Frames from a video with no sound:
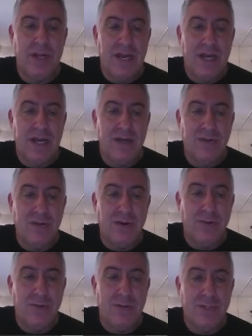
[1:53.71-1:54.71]
And it'll
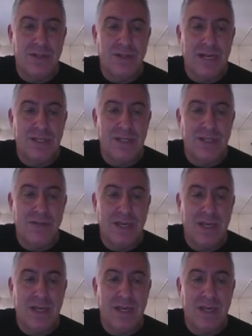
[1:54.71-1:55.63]
always look like something,